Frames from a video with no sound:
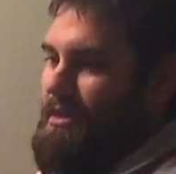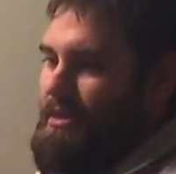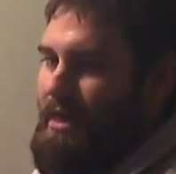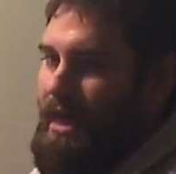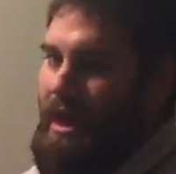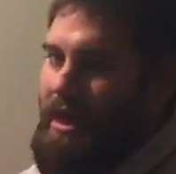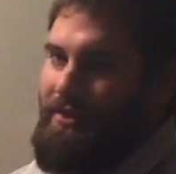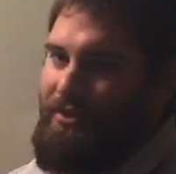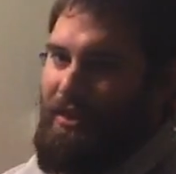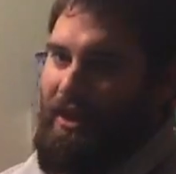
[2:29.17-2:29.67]

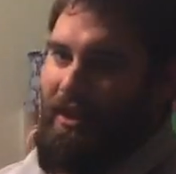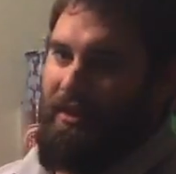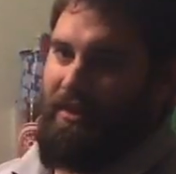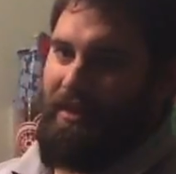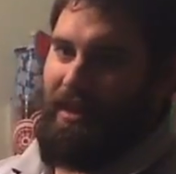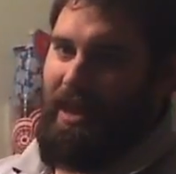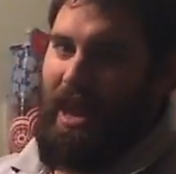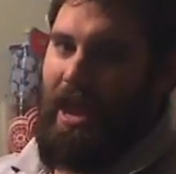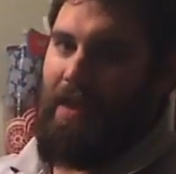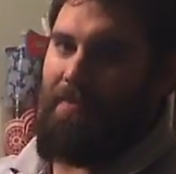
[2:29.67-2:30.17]
Then at the end of
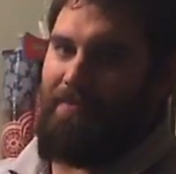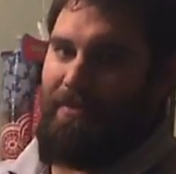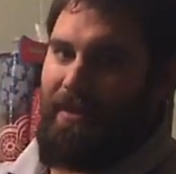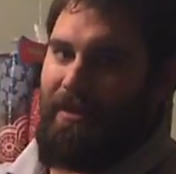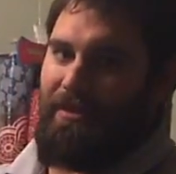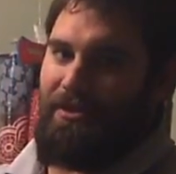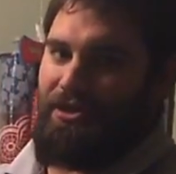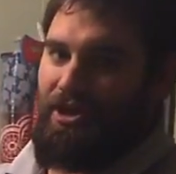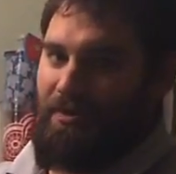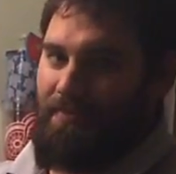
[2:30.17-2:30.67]
the game, they
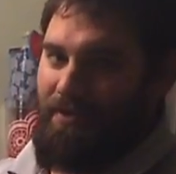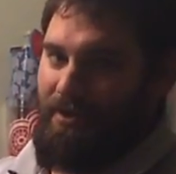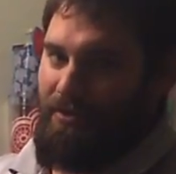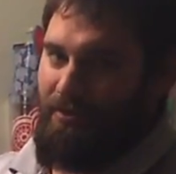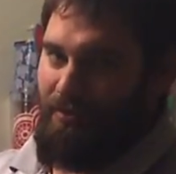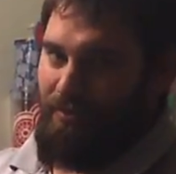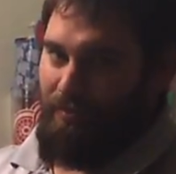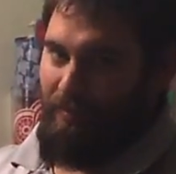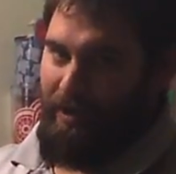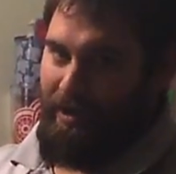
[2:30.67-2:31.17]
determine
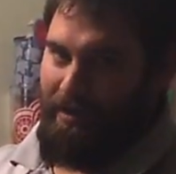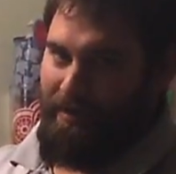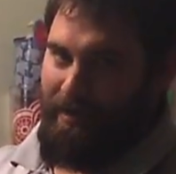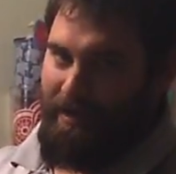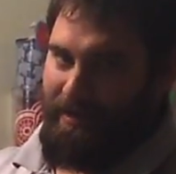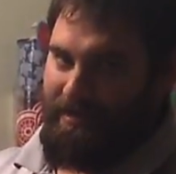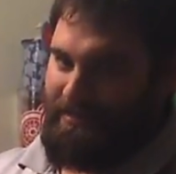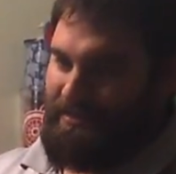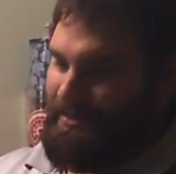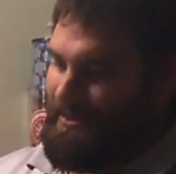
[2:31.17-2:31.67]
who the winner
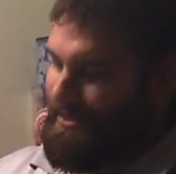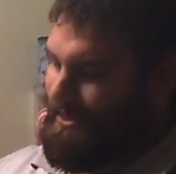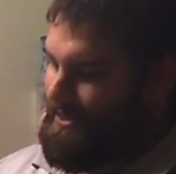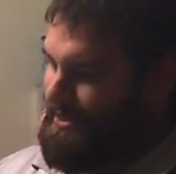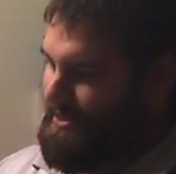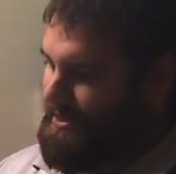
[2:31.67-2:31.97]
is,